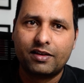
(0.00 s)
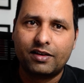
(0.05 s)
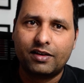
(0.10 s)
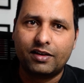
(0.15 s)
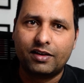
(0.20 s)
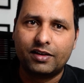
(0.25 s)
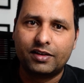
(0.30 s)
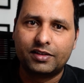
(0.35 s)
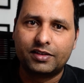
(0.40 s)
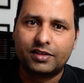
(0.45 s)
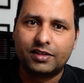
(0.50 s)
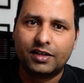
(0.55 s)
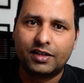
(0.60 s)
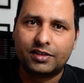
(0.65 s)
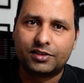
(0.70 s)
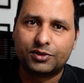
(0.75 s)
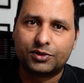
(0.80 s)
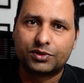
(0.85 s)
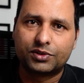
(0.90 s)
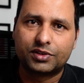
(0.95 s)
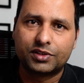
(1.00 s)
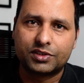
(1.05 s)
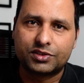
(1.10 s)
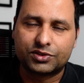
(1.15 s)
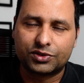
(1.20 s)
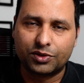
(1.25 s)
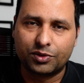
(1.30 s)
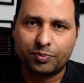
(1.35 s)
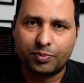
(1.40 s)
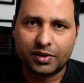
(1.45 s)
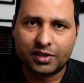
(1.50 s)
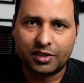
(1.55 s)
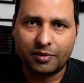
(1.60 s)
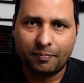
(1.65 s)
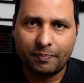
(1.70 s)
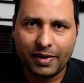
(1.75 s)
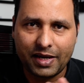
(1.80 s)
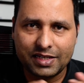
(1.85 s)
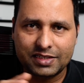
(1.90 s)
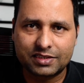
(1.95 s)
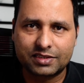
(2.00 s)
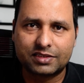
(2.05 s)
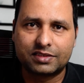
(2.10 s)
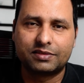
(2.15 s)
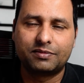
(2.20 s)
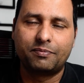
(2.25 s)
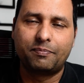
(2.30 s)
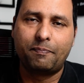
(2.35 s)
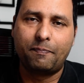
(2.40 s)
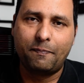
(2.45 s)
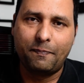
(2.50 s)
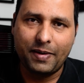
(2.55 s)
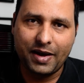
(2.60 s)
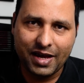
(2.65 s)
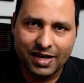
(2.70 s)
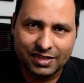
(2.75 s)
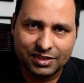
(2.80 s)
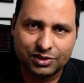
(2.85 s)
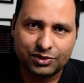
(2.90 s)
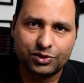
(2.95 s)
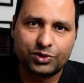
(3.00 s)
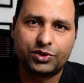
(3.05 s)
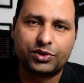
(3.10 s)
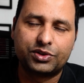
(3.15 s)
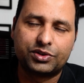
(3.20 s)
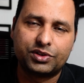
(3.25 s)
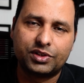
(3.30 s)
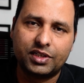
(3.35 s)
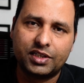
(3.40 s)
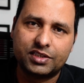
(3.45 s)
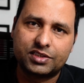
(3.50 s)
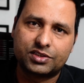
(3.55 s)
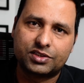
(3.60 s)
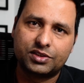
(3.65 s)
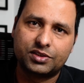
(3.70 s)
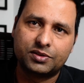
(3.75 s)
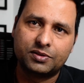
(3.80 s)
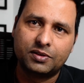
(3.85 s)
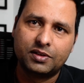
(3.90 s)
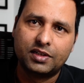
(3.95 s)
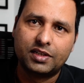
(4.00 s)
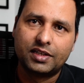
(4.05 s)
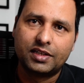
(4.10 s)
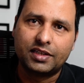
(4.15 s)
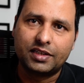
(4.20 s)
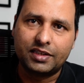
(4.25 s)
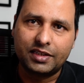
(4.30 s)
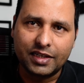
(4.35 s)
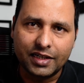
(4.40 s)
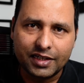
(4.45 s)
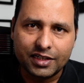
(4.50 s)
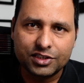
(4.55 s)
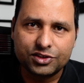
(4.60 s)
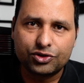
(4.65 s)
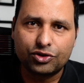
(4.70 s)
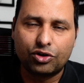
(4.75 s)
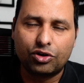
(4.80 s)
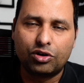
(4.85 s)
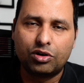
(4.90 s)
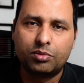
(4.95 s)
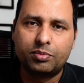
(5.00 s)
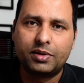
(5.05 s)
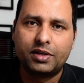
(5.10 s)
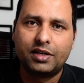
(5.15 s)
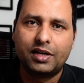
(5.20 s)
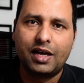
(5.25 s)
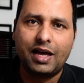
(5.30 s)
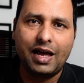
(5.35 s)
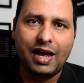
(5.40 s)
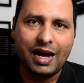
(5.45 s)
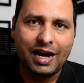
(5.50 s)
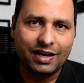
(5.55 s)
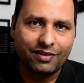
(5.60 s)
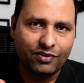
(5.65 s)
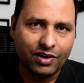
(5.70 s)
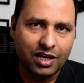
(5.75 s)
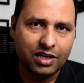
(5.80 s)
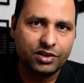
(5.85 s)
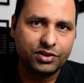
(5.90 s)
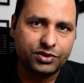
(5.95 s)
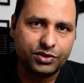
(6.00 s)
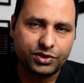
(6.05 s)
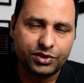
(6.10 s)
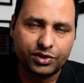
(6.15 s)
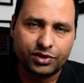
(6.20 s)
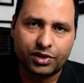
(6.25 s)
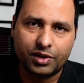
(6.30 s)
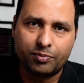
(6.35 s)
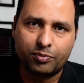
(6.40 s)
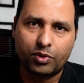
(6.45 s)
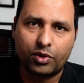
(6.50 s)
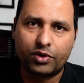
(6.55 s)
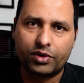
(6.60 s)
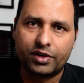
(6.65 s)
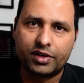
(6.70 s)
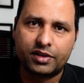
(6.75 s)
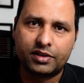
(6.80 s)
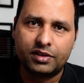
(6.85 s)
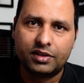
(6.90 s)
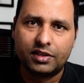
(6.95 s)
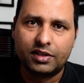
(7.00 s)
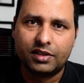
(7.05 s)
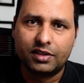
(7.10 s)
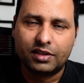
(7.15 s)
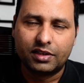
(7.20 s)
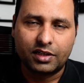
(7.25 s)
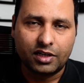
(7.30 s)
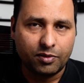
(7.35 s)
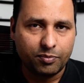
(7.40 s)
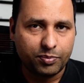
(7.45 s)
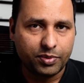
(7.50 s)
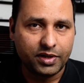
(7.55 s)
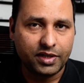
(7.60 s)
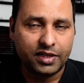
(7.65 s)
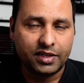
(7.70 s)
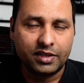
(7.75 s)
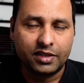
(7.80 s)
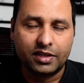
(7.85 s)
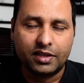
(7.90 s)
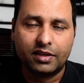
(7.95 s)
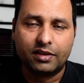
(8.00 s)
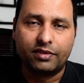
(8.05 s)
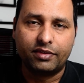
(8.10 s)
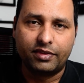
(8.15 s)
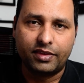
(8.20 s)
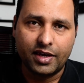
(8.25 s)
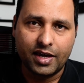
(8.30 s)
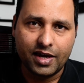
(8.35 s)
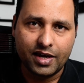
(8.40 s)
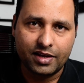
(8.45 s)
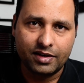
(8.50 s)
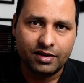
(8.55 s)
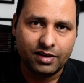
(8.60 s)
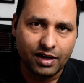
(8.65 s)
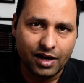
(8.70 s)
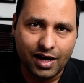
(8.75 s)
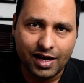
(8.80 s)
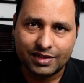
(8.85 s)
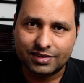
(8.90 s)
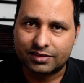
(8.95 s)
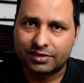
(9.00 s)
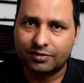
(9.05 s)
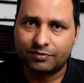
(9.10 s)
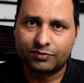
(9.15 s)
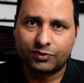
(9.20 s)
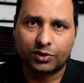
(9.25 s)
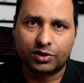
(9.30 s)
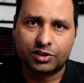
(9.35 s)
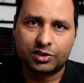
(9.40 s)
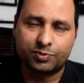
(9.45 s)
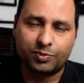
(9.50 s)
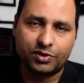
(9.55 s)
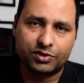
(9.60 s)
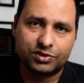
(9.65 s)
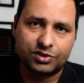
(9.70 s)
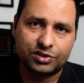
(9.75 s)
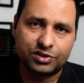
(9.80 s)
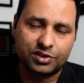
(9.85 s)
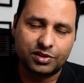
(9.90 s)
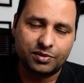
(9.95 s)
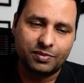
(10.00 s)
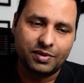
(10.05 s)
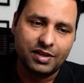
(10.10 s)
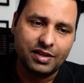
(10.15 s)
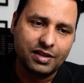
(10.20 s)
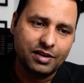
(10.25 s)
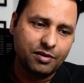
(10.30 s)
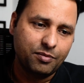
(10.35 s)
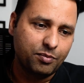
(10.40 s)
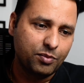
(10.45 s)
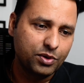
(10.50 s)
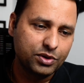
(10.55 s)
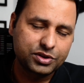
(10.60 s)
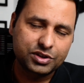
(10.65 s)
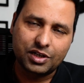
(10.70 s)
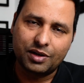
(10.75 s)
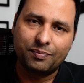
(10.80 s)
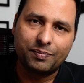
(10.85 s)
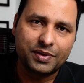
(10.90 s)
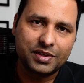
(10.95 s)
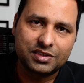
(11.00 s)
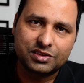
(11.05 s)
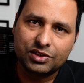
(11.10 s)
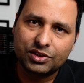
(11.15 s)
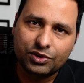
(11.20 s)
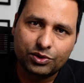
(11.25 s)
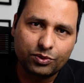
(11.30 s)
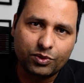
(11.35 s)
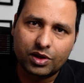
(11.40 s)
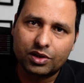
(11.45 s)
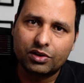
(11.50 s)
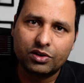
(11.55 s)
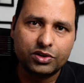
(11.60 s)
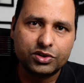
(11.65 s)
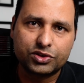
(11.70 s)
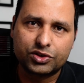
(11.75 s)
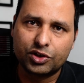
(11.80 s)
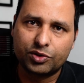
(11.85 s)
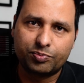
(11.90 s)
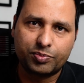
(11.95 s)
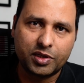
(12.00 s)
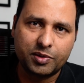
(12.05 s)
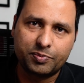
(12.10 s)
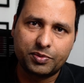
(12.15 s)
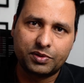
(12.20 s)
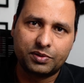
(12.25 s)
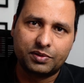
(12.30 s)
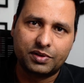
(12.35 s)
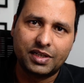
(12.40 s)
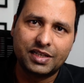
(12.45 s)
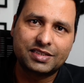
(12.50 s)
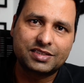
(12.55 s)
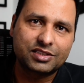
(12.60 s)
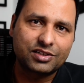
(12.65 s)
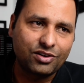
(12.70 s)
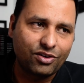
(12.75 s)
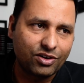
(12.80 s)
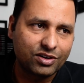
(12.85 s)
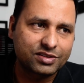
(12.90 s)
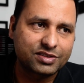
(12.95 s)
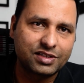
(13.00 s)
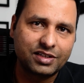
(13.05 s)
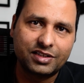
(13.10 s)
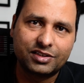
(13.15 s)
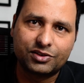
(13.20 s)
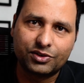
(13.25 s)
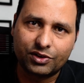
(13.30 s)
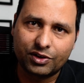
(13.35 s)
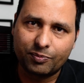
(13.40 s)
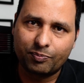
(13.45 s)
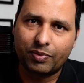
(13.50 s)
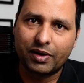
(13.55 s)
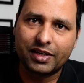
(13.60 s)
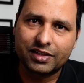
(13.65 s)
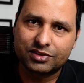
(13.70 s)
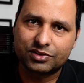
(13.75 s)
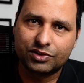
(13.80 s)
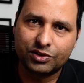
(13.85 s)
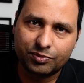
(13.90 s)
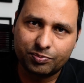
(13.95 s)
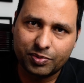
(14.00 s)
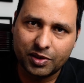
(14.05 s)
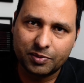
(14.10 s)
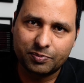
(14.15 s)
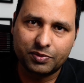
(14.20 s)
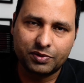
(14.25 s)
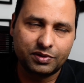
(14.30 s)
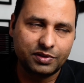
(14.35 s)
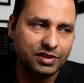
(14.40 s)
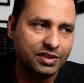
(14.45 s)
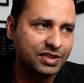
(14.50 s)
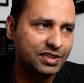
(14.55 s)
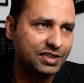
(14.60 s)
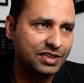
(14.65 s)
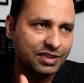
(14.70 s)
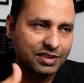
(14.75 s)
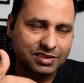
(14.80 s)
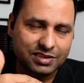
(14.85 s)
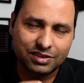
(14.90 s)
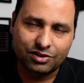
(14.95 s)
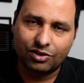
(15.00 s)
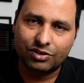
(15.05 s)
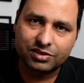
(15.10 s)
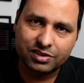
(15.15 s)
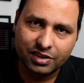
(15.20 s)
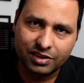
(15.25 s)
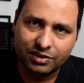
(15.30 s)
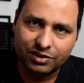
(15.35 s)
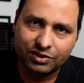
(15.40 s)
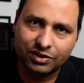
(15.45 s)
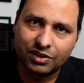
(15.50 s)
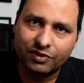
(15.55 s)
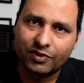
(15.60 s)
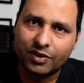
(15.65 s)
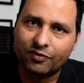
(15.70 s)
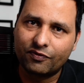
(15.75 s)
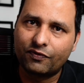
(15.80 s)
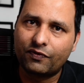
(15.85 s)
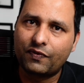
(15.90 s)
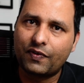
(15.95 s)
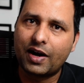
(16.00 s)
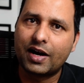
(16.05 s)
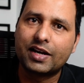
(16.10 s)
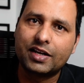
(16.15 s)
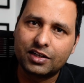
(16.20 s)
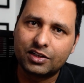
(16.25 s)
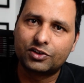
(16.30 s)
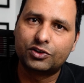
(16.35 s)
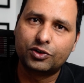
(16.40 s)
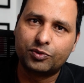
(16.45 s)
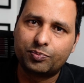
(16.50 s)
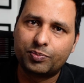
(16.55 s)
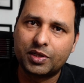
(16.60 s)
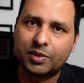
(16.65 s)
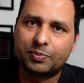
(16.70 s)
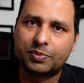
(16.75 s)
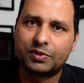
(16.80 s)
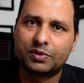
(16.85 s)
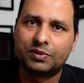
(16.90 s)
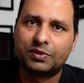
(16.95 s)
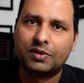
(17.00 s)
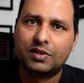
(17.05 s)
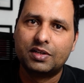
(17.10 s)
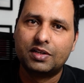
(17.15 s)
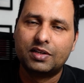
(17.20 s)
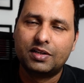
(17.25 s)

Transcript: I don't think so. But the best route is to get a job, add value to your employer, company, then ask them for a sponsorship. Most companies, they don't want to lose good people. It's costly to replace good people. It's costly to even find good people.